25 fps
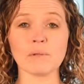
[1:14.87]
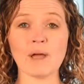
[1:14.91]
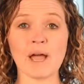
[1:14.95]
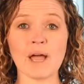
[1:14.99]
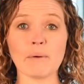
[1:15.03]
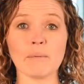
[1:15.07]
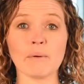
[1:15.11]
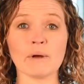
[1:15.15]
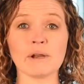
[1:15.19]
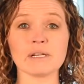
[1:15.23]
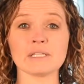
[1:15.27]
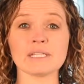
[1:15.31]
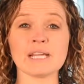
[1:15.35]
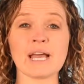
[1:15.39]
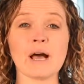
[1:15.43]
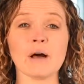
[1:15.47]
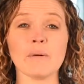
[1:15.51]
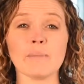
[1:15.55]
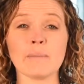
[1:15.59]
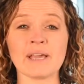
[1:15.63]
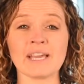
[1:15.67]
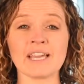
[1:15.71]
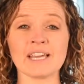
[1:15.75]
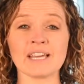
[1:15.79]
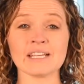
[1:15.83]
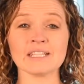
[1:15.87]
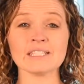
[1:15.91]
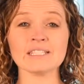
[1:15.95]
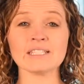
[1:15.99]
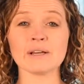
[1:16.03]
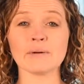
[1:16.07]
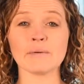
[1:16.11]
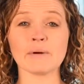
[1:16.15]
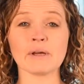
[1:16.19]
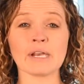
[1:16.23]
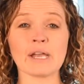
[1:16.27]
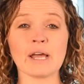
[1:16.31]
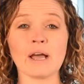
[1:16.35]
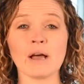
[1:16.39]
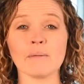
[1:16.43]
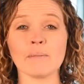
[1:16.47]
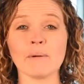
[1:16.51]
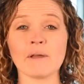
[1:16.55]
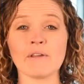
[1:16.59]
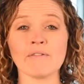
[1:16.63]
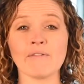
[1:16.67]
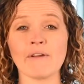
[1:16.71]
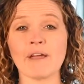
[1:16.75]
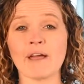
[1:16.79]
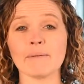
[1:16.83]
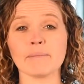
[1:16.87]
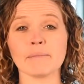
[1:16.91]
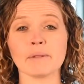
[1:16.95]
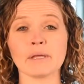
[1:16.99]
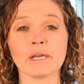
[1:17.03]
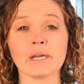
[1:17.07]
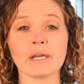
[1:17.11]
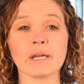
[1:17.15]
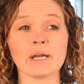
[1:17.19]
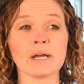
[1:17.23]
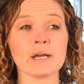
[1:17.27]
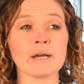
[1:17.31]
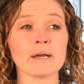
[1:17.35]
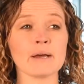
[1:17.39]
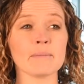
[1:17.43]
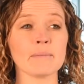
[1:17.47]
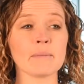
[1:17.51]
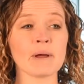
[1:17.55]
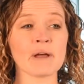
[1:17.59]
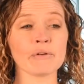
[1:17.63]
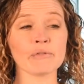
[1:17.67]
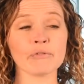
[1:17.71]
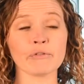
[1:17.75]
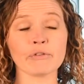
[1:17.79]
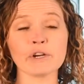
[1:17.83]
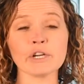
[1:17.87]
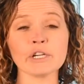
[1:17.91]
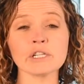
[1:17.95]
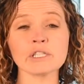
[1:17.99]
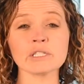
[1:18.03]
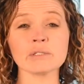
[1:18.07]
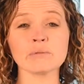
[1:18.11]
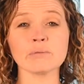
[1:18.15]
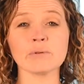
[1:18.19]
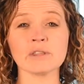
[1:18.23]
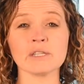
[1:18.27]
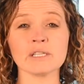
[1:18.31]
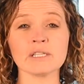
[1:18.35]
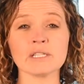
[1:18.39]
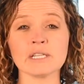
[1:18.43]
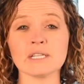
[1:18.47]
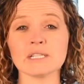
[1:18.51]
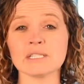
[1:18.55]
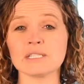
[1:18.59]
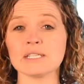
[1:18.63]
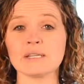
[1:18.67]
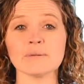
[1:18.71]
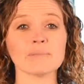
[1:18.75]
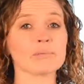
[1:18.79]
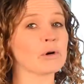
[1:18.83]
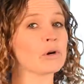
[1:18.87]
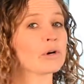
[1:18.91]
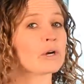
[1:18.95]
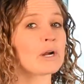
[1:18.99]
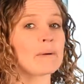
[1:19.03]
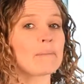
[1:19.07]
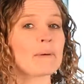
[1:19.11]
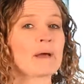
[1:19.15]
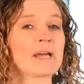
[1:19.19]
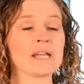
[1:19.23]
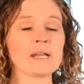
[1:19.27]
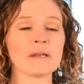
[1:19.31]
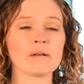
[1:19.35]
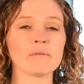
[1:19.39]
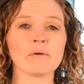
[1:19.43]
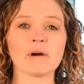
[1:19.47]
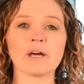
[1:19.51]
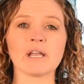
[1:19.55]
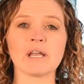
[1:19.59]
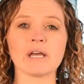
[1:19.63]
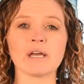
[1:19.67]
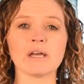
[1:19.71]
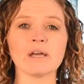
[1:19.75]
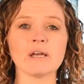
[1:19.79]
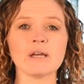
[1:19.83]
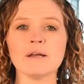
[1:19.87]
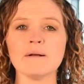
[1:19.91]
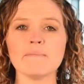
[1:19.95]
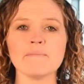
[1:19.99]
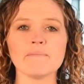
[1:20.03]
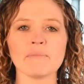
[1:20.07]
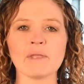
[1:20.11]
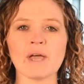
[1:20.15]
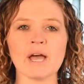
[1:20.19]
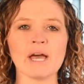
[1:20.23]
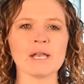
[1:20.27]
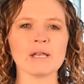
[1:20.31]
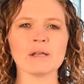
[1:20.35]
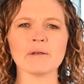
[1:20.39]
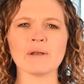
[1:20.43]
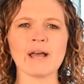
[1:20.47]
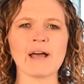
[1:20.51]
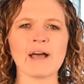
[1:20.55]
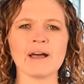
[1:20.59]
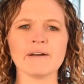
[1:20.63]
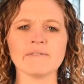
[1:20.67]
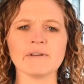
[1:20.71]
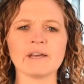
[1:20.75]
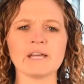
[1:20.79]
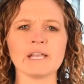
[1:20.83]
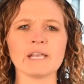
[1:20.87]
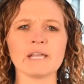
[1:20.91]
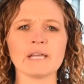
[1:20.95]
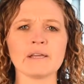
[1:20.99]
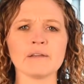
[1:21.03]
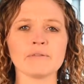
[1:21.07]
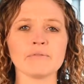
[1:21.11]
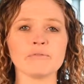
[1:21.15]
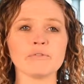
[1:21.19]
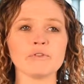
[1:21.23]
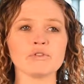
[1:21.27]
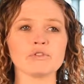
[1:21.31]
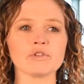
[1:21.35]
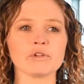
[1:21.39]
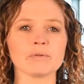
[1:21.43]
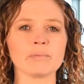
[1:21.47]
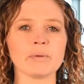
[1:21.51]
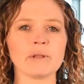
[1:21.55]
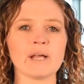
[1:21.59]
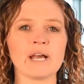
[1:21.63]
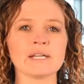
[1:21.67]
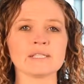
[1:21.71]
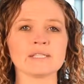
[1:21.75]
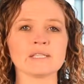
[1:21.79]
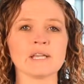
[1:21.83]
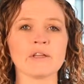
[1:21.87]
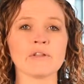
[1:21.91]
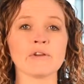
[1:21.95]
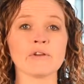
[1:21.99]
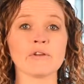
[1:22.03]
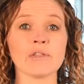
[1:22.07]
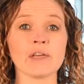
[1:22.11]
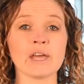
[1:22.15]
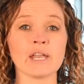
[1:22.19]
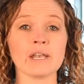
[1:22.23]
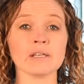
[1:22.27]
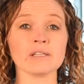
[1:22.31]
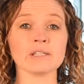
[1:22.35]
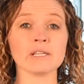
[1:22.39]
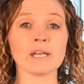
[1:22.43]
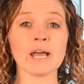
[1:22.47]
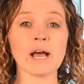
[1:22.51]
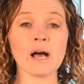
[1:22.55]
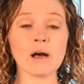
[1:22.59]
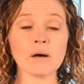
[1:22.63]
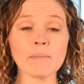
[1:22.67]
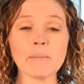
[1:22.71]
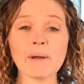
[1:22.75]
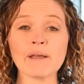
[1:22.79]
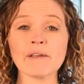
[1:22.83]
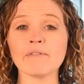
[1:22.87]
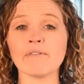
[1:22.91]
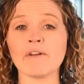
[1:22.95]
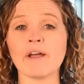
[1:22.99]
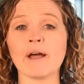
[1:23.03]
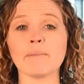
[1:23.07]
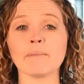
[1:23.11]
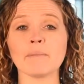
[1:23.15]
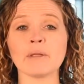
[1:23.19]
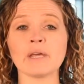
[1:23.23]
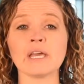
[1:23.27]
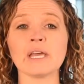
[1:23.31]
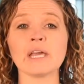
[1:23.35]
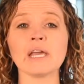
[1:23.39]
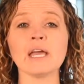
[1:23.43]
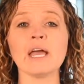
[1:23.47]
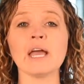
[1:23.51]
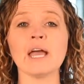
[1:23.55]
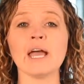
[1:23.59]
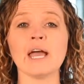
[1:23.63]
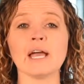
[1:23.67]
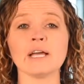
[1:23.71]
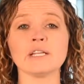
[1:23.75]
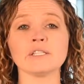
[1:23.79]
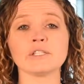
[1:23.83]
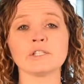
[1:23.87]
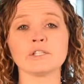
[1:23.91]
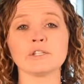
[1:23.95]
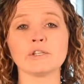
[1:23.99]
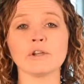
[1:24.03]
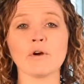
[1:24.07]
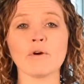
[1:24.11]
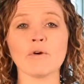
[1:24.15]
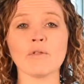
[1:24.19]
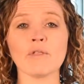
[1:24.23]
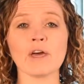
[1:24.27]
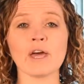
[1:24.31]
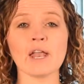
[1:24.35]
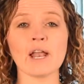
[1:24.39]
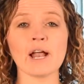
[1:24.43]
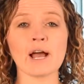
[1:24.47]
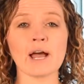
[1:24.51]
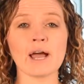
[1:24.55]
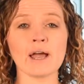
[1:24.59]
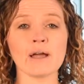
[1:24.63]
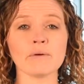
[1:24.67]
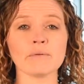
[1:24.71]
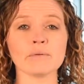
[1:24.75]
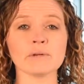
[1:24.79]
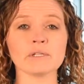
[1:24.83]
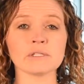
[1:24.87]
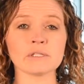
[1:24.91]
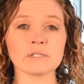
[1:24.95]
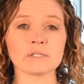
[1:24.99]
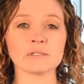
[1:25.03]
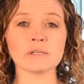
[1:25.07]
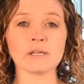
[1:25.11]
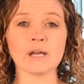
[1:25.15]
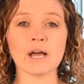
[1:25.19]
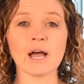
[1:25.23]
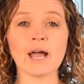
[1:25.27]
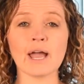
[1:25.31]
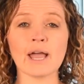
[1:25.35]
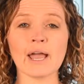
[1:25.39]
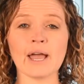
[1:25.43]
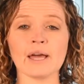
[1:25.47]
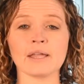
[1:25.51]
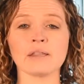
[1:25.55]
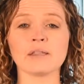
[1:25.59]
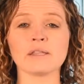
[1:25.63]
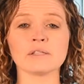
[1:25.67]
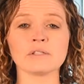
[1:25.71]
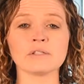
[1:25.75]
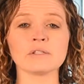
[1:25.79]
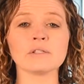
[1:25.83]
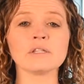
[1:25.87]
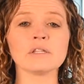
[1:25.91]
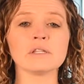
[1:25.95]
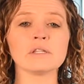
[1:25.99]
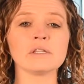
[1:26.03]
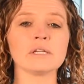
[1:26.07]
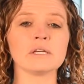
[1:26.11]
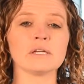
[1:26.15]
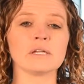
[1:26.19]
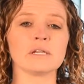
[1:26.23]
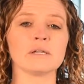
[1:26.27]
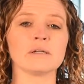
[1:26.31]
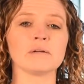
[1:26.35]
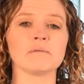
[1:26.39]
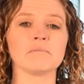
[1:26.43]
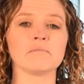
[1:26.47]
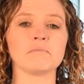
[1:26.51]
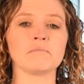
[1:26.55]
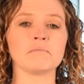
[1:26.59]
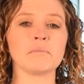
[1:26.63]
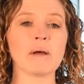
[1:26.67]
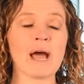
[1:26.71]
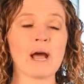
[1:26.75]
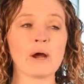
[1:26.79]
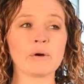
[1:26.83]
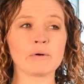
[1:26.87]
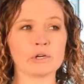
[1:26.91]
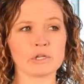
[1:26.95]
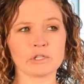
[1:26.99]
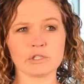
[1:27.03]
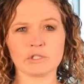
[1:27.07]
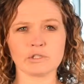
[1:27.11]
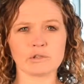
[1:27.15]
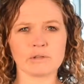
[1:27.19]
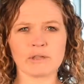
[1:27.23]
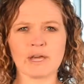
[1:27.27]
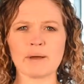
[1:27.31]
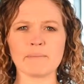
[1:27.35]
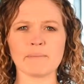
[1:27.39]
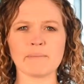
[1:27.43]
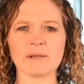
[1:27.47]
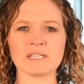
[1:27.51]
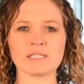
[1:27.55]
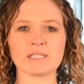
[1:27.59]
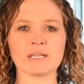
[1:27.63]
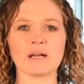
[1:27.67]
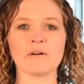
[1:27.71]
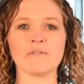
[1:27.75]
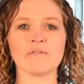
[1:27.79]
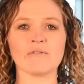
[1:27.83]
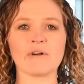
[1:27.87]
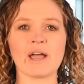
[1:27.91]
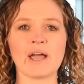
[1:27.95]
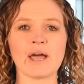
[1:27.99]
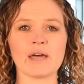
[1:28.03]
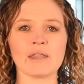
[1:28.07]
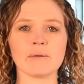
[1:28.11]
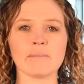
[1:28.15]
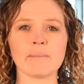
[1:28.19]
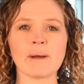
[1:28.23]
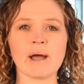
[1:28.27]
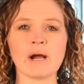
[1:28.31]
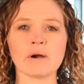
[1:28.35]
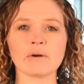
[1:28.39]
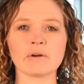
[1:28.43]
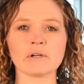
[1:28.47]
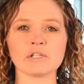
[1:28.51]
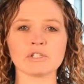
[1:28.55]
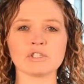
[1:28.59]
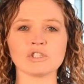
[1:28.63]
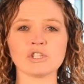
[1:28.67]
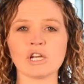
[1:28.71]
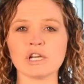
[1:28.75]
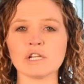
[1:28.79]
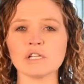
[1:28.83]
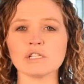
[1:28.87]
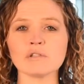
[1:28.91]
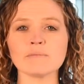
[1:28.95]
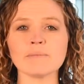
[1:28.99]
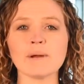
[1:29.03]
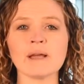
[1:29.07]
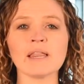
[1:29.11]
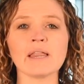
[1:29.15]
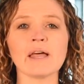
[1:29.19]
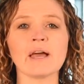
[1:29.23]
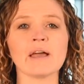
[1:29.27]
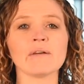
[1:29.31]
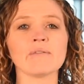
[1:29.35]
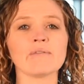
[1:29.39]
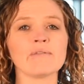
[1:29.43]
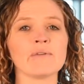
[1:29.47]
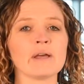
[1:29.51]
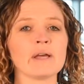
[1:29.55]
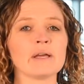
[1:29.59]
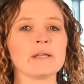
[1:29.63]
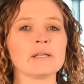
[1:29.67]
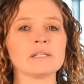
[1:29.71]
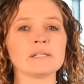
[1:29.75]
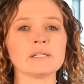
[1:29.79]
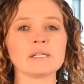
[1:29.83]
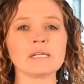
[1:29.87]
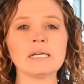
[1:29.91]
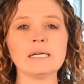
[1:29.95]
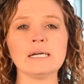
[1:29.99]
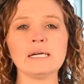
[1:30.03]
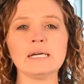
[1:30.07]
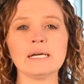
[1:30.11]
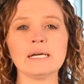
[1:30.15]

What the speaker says: help my kids. I wanted to help my family. At first, with the TNC program, I didn't have any future plans other than to help my family and to know that I had the power to do that myself. I had the power to change my life and